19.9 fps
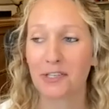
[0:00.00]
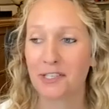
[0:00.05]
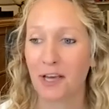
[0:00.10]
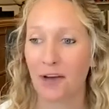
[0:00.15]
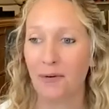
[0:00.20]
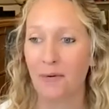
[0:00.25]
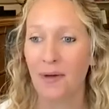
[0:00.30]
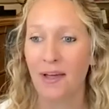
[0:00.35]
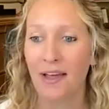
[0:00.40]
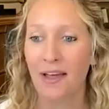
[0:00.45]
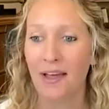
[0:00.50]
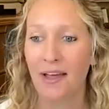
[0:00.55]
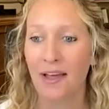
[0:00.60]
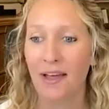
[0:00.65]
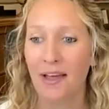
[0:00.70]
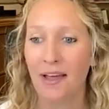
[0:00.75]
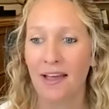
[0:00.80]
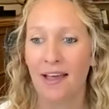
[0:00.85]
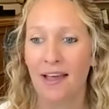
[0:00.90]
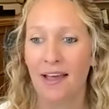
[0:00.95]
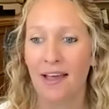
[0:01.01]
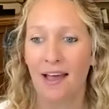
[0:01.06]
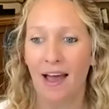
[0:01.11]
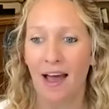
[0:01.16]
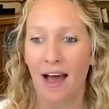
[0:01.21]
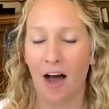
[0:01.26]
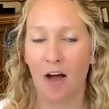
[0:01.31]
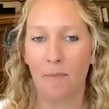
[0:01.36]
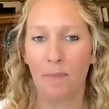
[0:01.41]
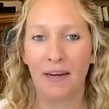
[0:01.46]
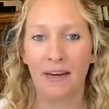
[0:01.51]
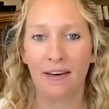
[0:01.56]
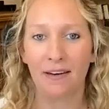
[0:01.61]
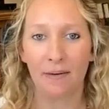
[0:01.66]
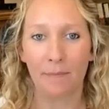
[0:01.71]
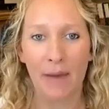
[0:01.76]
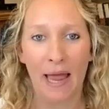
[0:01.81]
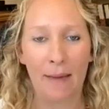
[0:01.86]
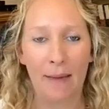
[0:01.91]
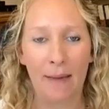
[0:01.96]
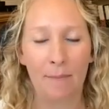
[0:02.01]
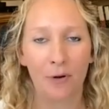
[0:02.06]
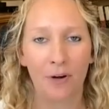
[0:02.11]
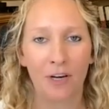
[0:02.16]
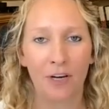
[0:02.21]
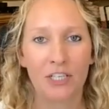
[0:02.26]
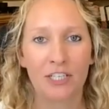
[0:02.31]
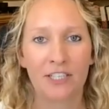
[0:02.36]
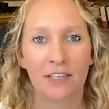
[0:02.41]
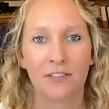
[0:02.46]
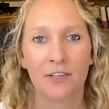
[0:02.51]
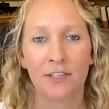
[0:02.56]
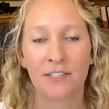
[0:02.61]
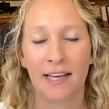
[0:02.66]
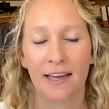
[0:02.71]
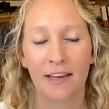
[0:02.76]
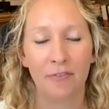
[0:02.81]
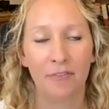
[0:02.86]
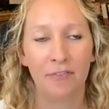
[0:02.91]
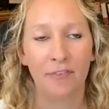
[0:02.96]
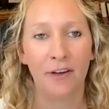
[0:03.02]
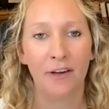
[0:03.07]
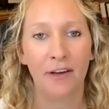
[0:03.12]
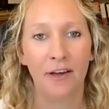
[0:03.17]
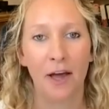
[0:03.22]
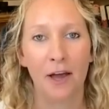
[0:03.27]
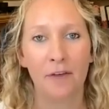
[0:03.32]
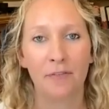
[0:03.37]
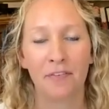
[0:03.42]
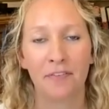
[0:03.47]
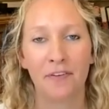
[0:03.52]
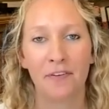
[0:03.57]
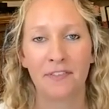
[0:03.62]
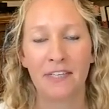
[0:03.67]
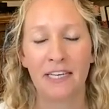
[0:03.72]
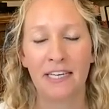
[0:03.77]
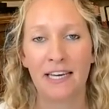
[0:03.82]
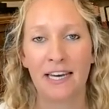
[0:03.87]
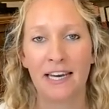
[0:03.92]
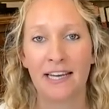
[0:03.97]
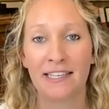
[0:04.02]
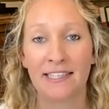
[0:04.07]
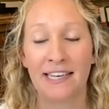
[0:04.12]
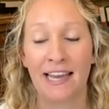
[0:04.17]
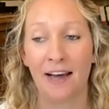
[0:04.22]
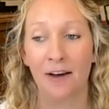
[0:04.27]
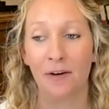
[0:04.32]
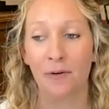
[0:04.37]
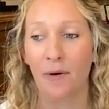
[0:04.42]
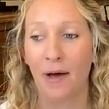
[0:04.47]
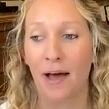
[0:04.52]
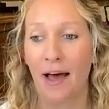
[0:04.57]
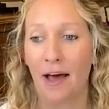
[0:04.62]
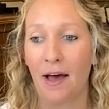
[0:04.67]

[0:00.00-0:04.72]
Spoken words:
So I've been an embryologist, as you said, for over 15 years now.